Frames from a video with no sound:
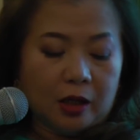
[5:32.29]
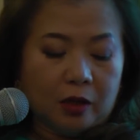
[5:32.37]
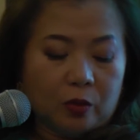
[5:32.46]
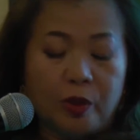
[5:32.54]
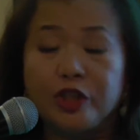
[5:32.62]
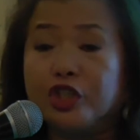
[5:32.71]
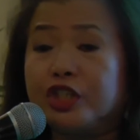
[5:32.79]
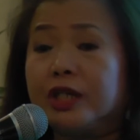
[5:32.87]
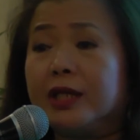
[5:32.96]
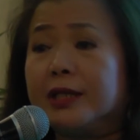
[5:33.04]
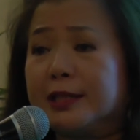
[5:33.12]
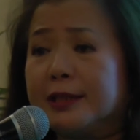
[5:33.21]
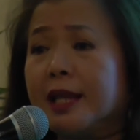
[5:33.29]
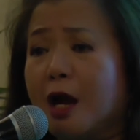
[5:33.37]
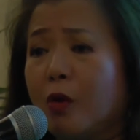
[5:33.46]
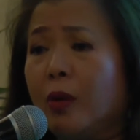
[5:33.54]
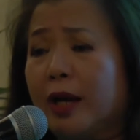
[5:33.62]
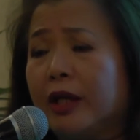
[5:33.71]
which is
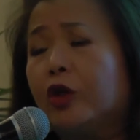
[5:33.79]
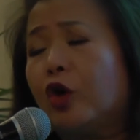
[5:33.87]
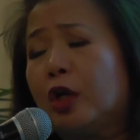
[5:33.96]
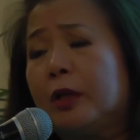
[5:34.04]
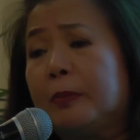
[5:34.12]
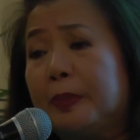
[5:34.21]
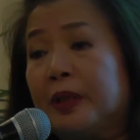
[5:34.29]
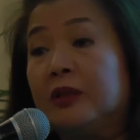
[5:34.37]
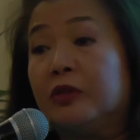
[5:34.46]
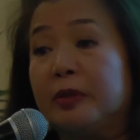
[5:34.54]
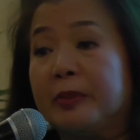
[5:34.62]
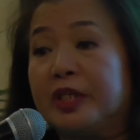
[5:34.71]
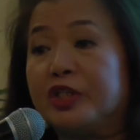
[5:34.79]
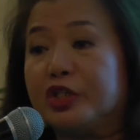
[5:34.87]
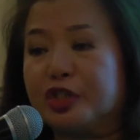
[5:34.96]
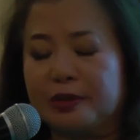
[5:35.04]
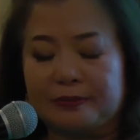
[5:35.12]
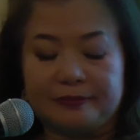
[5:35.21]
now what I call a
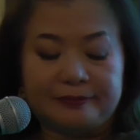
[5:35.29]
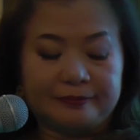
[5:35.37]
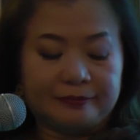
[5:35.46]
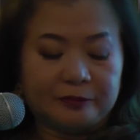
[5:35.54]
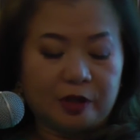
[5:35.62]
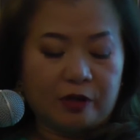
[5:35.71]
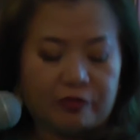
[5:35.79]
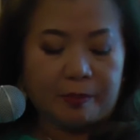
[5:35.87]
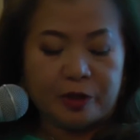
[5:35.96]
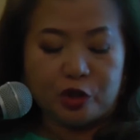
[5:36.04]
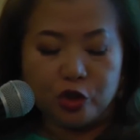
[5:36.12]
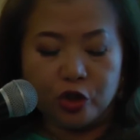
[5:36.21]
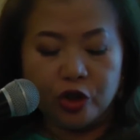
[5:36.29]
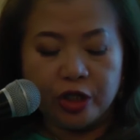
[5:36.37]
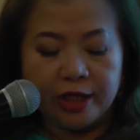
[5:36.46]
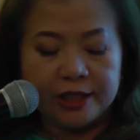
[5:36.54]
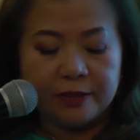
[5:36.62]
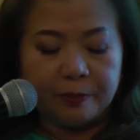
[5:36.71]
pilgrimage. From a
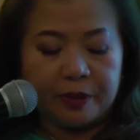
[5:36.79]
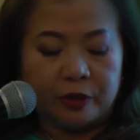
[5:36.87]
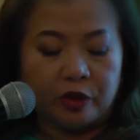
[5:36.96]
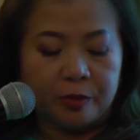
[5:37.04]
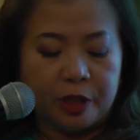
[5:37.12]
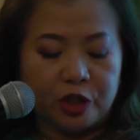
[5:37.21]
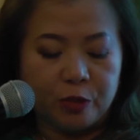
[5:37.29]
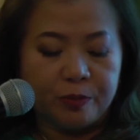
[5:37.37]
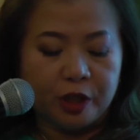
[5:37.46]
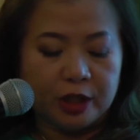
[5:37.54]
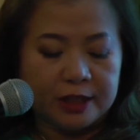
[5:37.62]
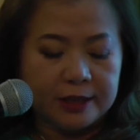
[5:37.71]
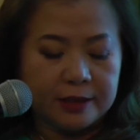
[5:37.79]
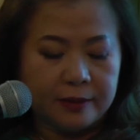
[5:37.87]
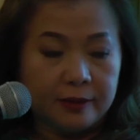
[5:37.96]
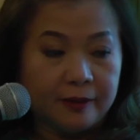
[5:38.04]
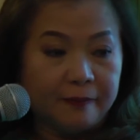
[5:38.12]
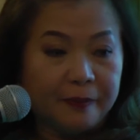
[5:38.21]
journey, it's a pilgrimage because
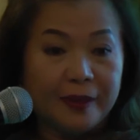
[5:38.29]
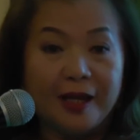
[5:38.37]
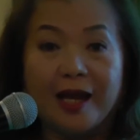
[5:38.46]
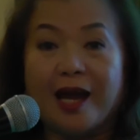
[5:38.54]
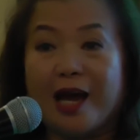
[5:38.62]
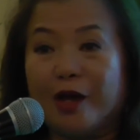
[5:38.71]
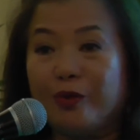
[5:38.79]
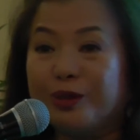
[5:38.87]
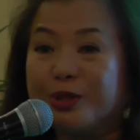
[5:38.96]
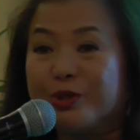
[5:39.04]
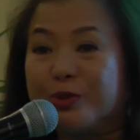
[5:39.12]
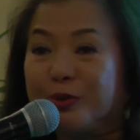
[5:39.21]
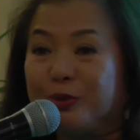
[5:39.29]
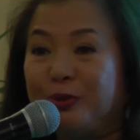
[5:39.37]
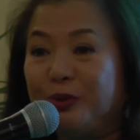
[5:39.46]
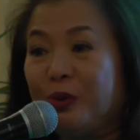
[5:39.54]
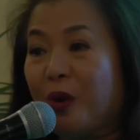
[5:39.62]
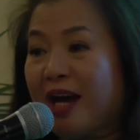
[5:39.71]
I will
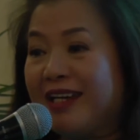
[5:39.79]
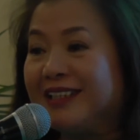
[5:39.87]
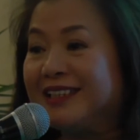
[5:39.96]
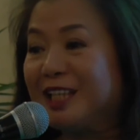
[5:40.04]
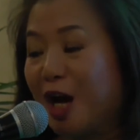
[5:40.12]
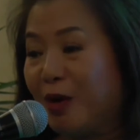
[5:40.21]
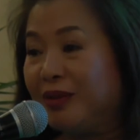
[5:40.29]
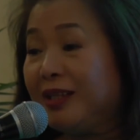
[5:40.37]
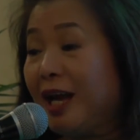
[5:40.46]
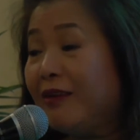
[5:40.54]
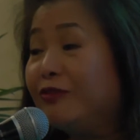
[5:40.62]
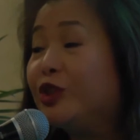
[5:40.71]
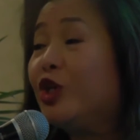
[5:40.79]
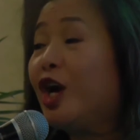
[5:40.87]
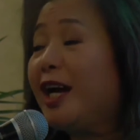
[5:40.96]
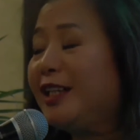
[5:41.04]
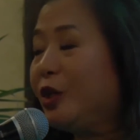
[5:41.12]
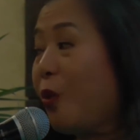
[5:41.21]
soon quiet down. I've
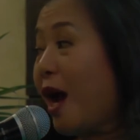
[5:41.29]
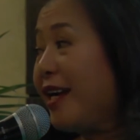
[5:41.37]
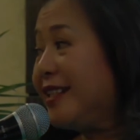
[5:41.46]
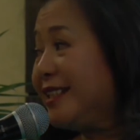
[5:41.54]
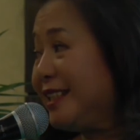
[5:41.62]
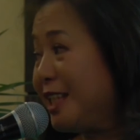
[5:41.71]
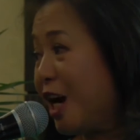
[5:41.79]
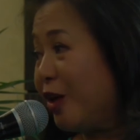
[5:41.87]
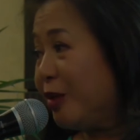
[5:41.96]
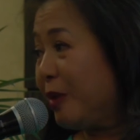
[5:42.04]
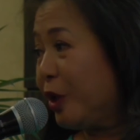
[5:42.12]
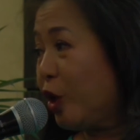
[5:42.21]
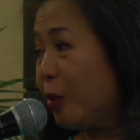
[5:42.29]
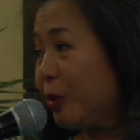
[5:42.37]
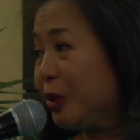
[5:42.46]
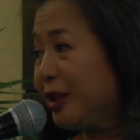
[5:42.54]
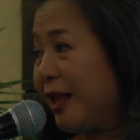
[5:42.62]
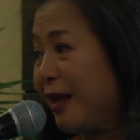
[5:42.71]
tried quieting down in my
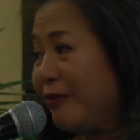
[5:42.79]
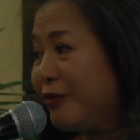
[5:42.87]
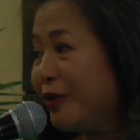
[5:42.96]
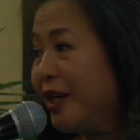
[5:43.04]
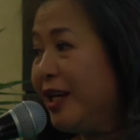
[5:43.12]
corporate life